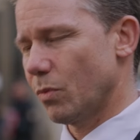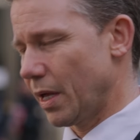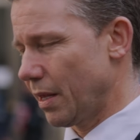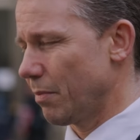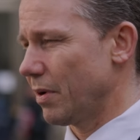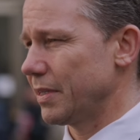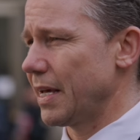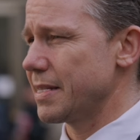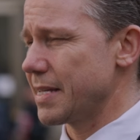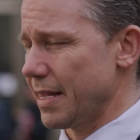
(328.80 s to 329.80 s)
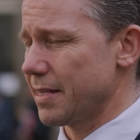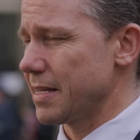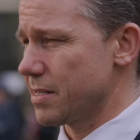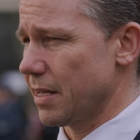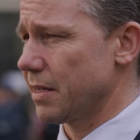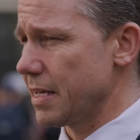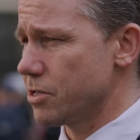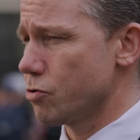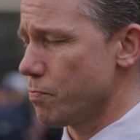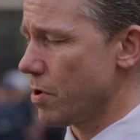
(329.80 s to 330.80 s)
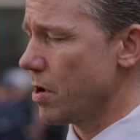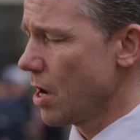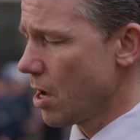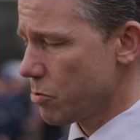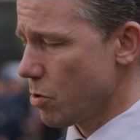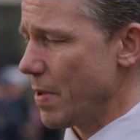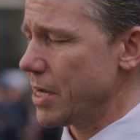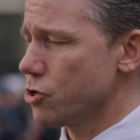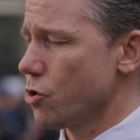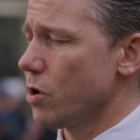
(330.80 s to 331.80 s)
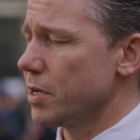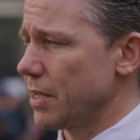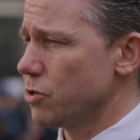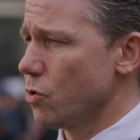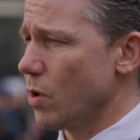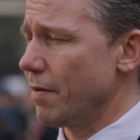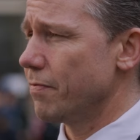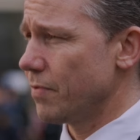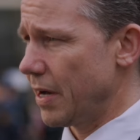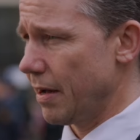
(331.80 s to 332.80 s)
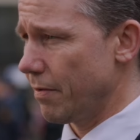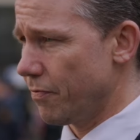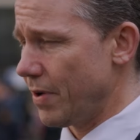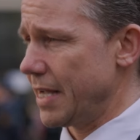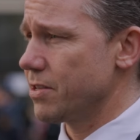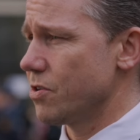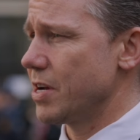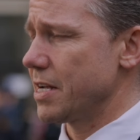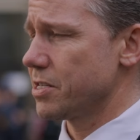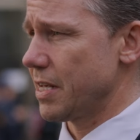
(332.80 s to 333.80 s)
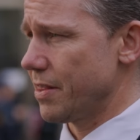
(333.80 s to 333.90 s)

Well, but the intent is at least to make sure that you have fighter jets,